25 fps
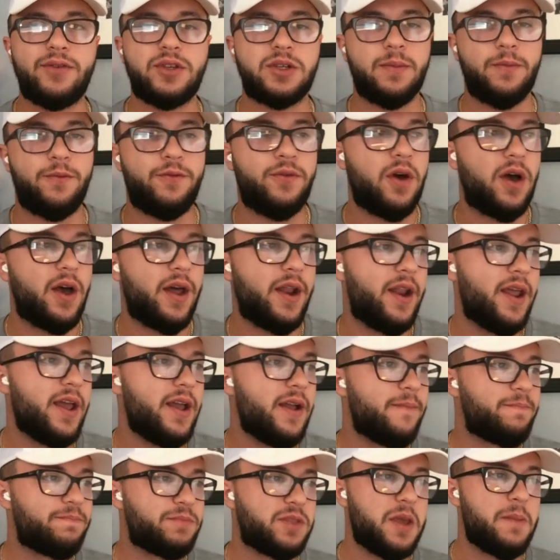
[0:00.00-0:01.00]
Have some fun
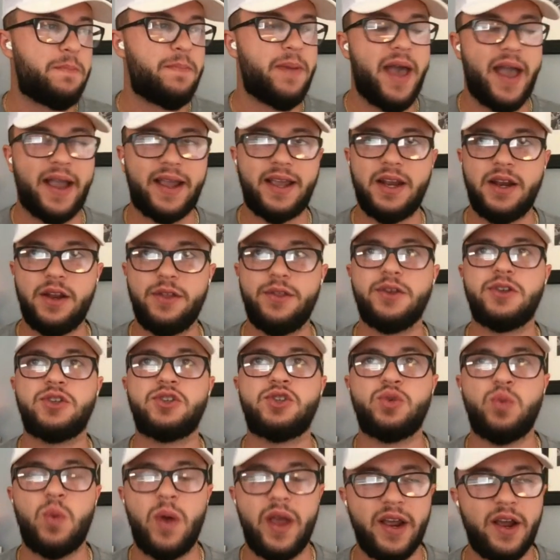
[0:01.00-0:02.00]
get back into the
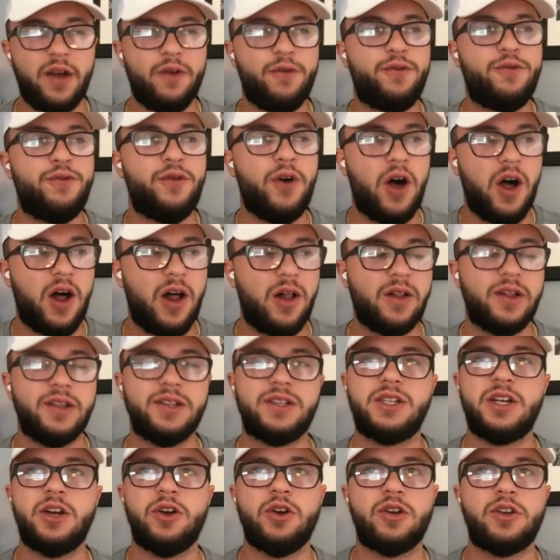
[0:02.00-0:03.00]
swing of fall
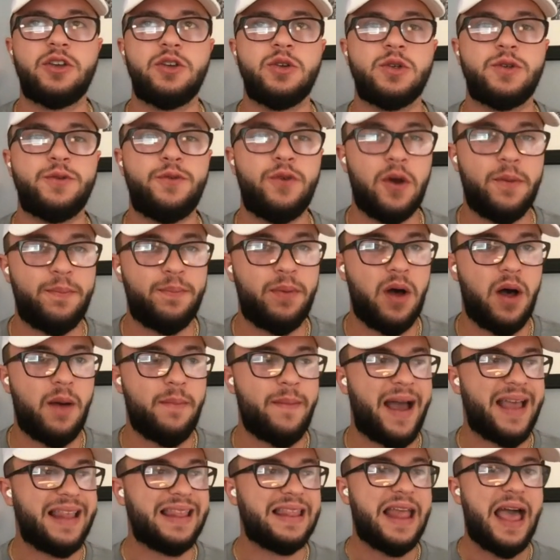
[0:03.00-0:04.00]
and Syracuse
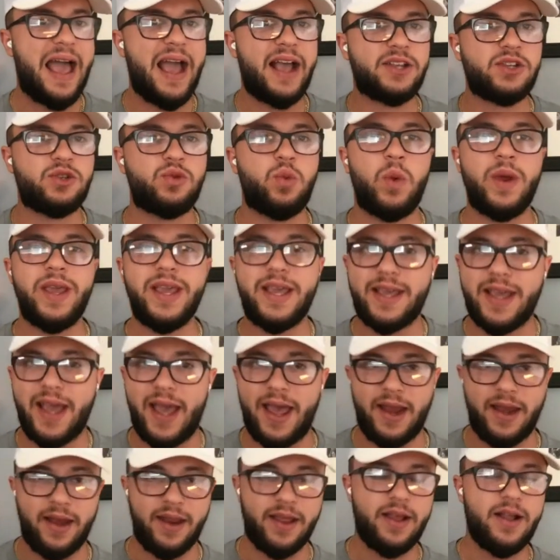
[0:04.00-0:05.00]
football. My last
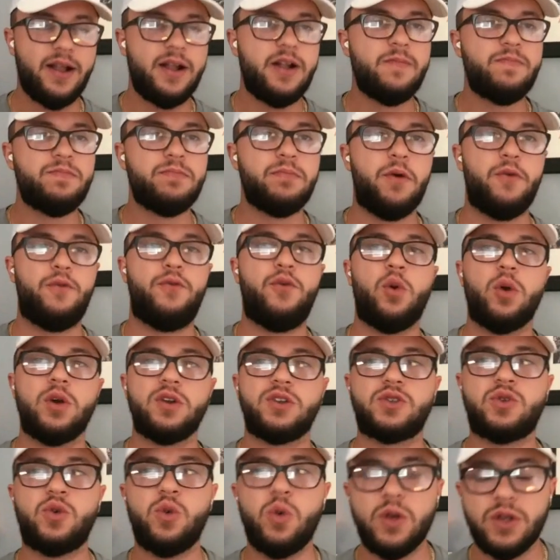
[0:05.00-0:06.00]
weekend
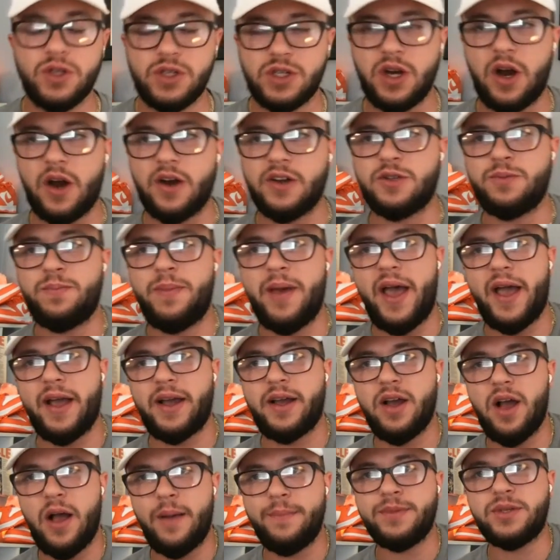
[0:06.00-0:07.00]
before school starts
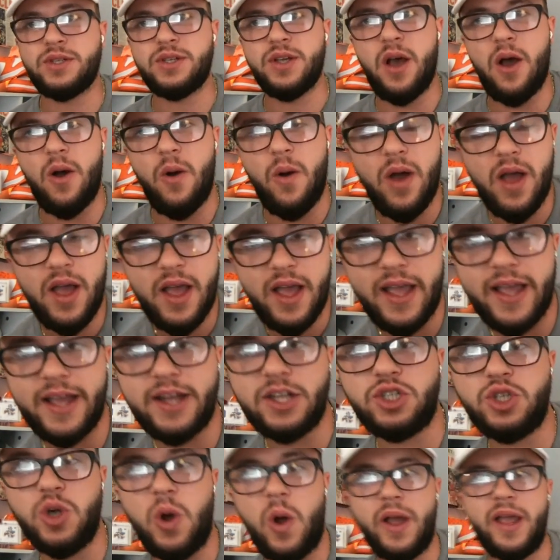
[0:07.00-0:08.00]
back up. So
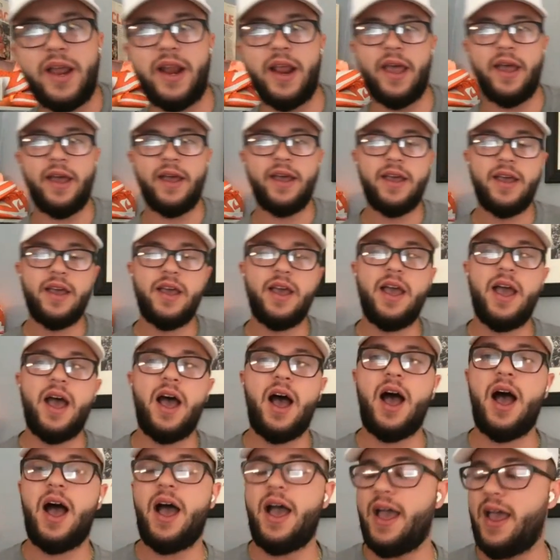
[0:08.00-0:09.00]
enjoying it
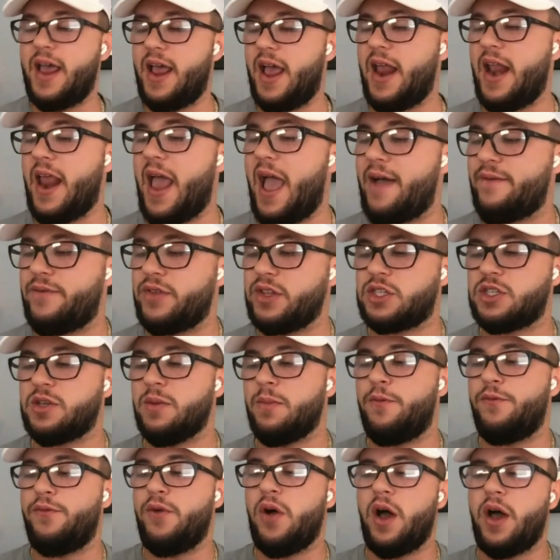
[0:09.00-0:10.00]
uh, and having
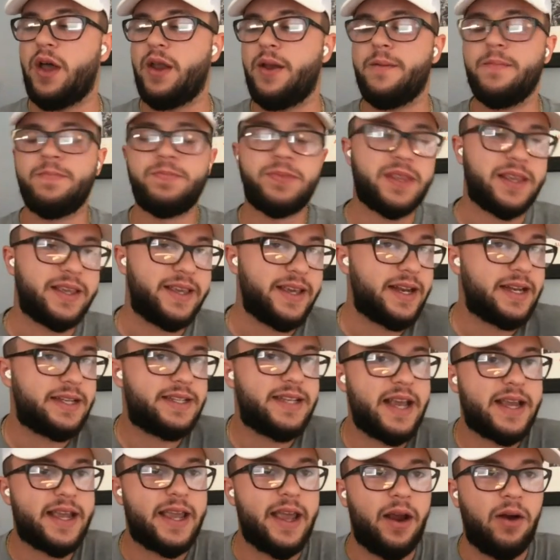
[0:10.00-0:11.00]
some fun. Get a
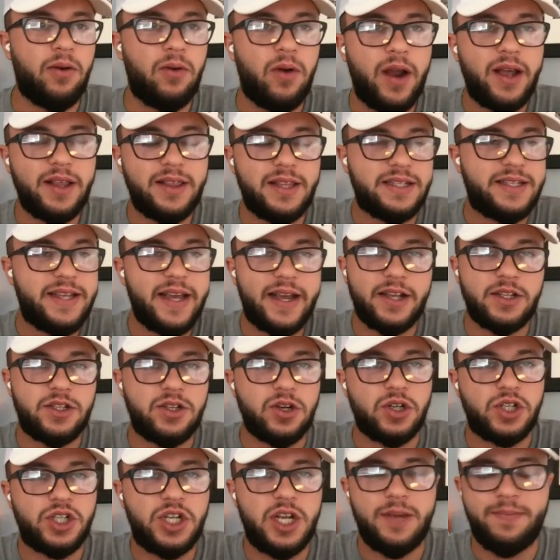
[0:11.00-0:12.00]
ticket, right? The
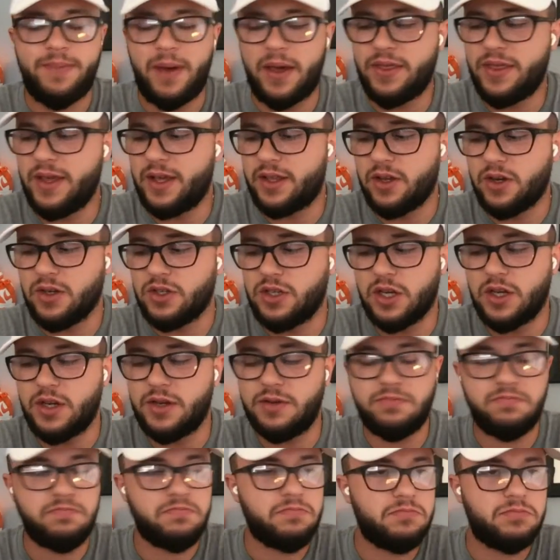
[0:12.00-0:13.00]
tickets are cheap. I think there's a
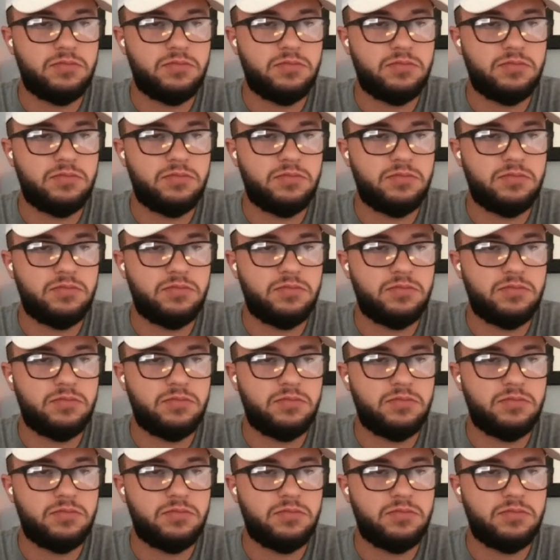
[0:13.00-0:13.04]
